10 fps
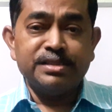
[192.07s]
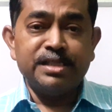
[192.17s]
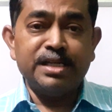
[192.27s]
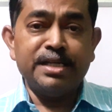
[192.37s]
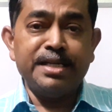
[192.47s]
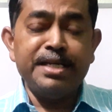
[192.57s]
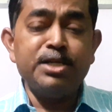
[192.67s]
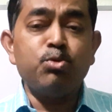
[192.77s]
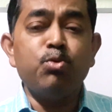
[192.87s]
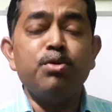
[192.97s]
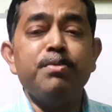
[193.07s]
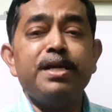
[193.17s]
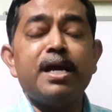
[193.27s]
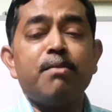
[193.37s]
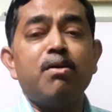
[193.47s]
It could
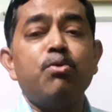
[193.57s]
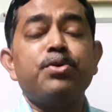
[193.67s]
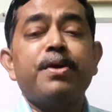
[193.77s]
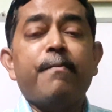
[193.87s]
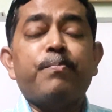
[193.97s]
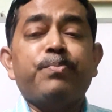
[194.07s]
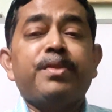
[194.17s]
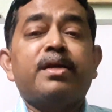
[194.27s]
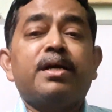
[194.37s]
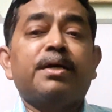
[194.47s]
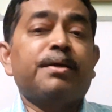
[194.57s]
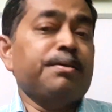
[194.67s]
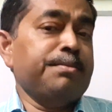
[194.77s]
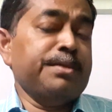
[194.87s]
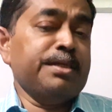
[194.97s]
be about
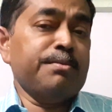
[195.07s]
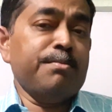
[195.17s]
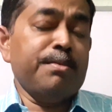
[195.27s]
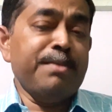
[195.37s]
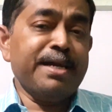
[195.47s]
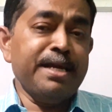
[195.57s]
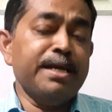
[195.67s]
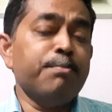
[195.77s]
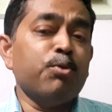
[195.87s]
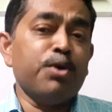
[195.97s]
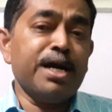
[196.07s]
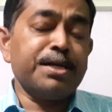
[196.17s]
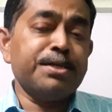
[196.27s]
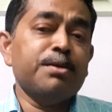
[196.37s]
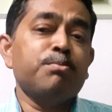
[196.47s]
making a
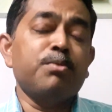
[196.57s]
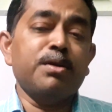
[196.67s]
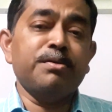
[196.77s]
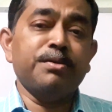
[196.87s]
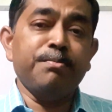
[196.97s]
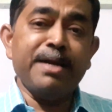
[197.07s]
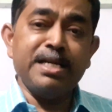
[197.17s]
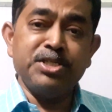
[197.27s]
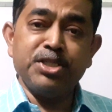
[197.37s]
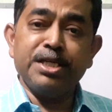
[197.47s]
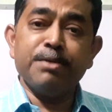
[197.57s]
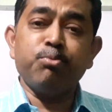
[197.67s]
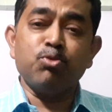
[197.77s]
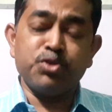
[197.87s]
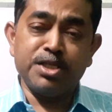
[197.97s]
product, managing a
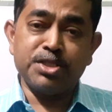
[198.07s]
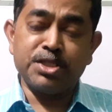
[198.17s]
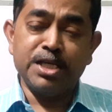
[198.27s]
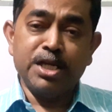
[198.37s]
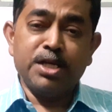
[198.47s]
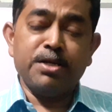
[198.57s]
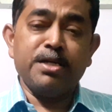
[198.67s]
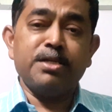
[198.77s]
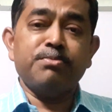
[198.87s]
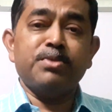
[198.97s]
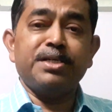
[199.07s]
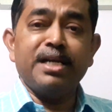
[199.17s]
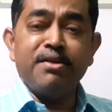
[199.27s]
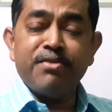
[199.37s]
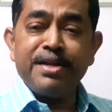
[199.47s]
process,
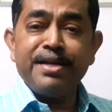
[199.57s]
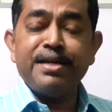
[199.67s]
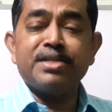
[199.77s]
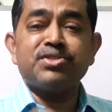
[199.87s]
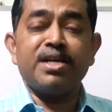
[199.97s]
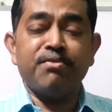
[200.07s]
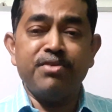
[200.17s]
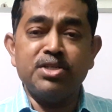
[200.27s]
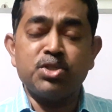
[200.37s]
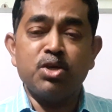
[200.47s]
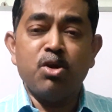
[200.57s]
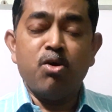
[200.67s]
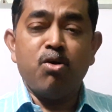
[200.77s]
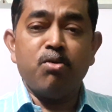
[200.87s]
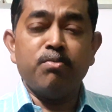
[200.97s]
delivering a service,
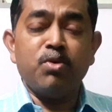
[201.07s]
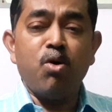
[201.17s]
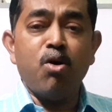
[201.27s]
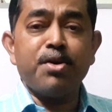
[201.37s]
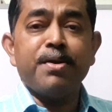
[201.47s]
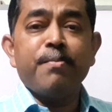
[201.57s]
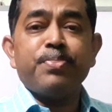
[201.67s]
or